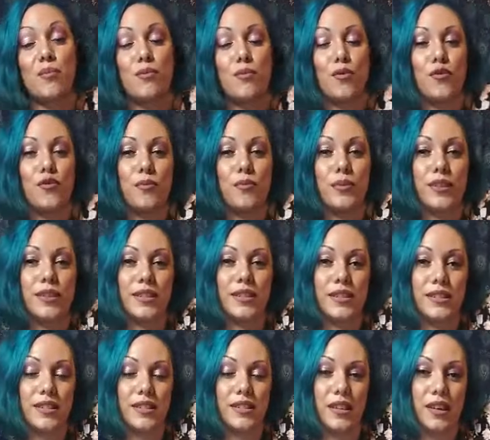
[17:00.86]

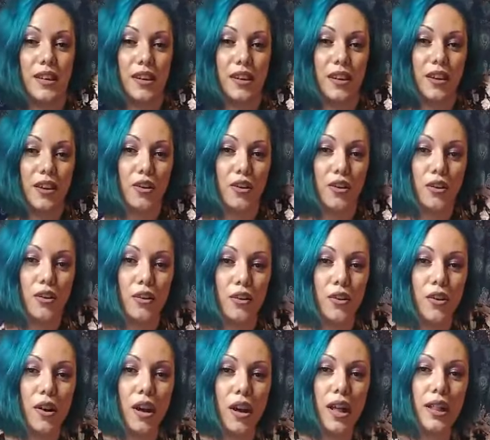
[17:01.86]
movements.
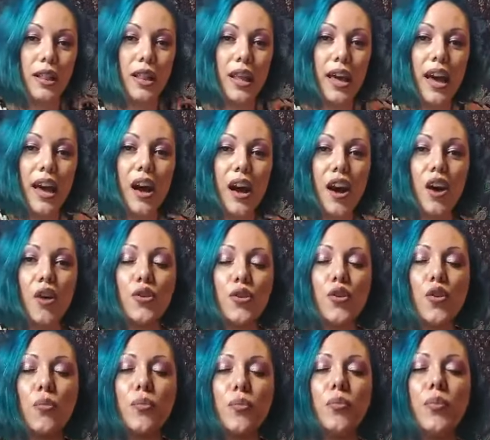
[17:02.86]
Allow
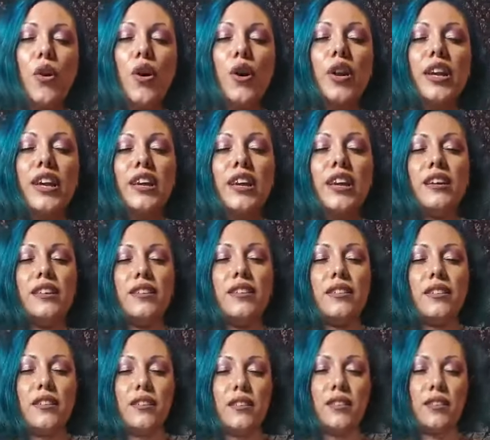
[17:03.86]
your body
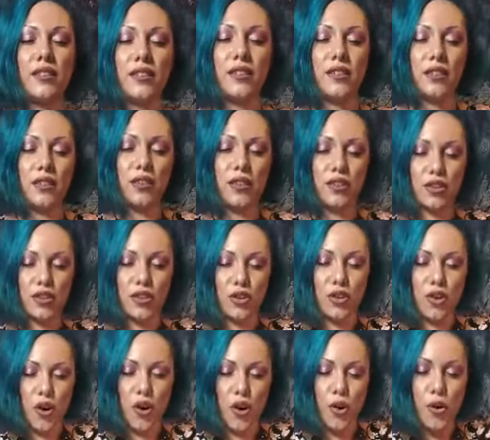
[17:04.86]
to
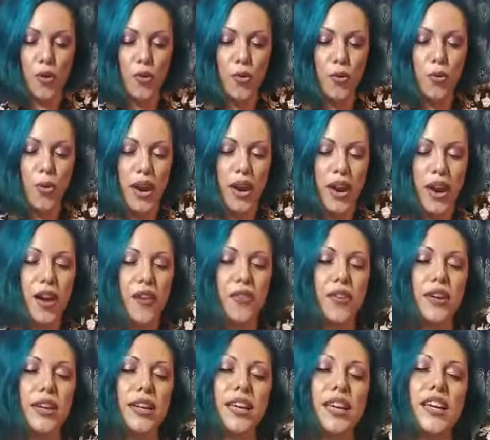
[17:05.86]
go where
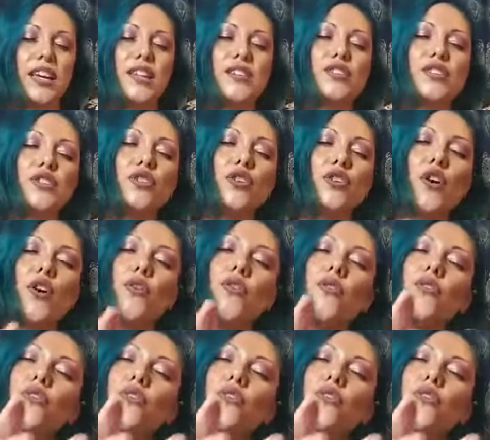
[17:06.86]
it needs to go.